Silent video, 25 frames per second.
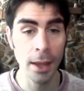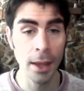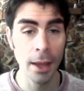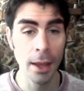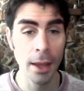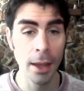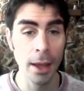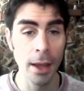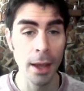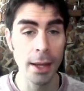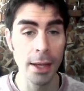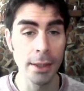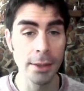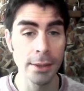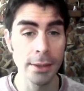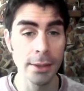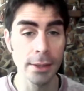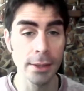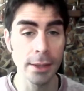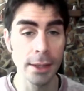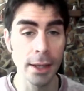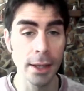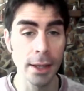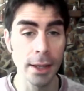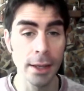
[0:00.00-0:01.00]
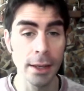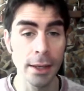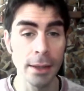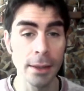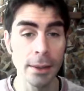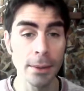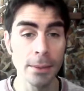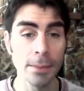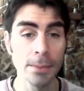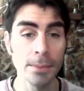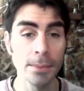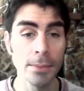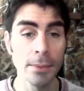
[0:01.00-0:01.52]
as
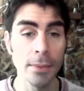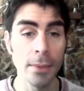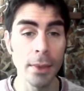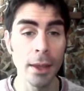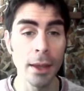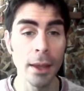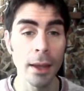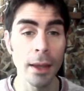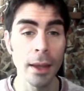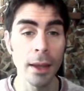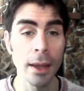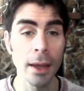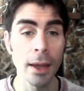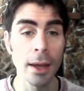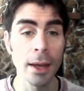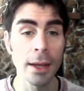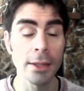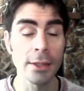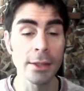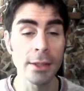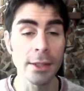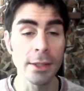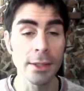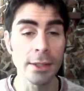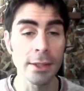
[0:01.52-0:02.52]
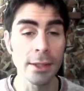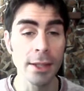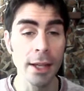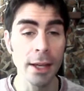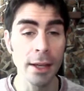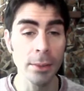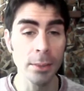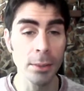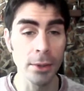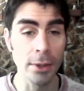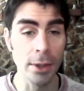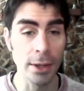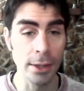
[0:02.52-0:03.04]
a as a
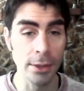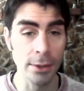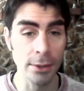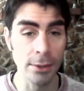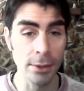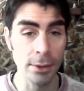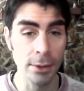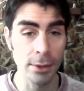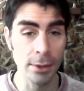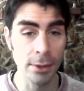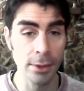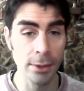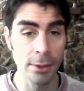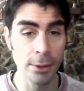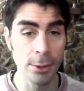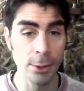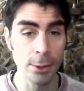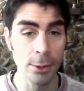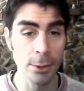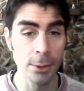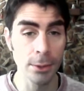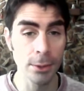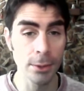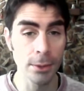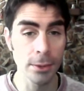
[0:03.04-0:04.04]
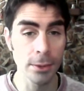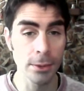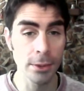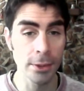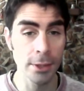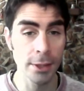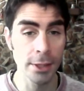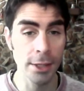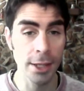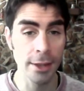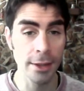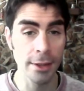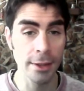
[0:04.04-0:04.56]
stabilizer to
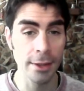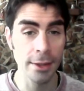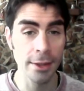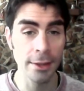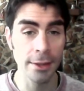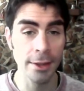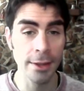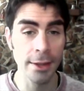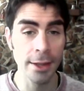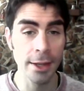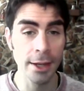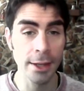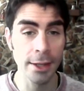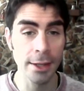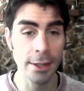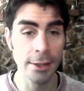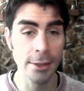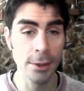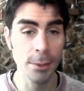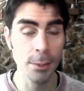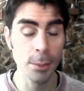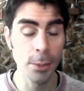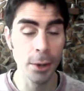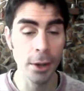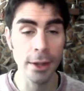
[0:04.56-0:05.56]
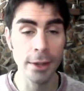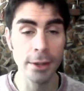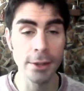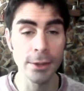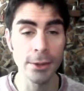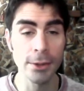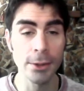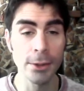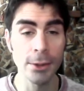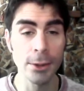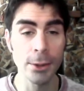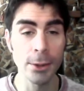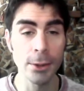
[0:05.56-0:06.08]
set the legs
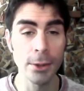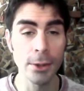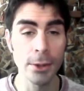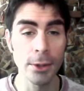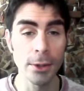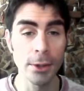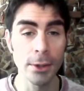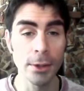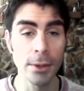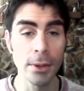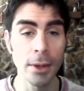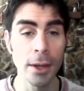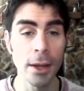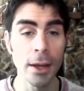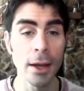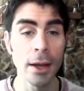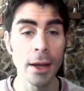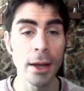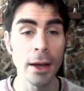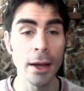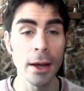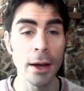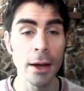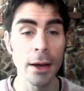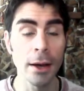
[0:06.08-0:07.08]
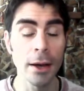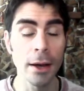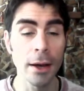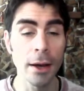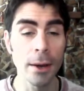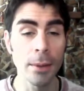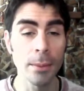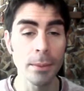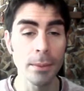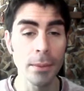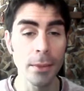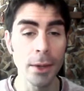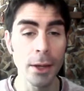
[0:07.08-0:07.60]
upon, so they're
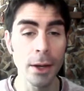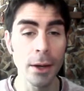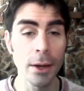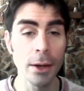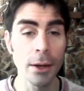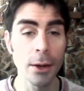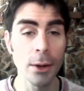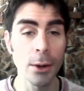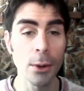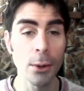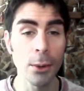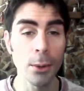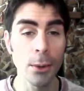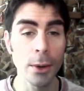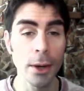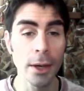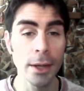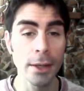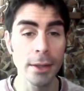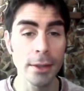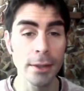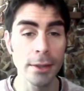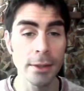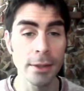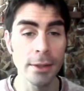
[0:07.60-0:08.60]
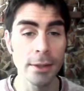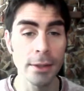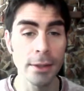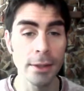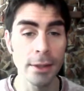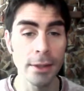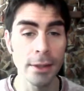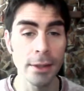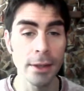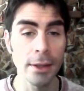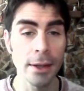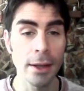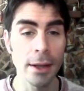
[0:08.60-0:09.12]
um, a quite
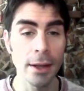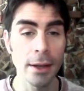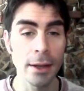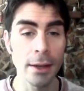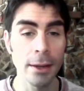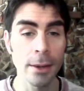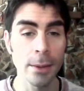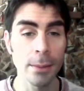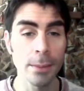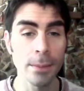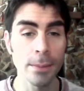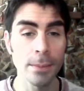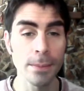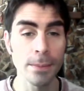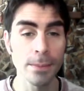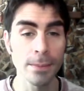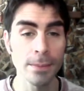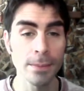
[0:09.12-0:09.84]
um,